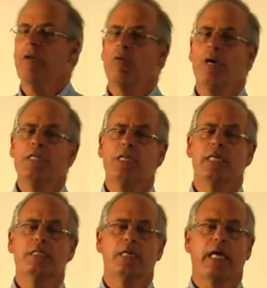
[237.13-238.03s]
The question
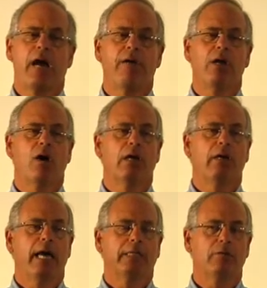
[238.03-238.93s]
is the
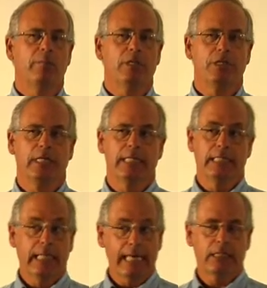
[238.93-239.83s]
carry-on X-ray machine
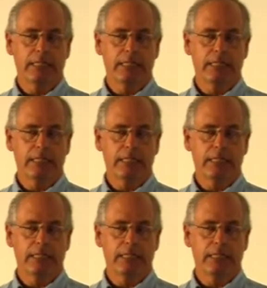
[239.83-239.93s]
is less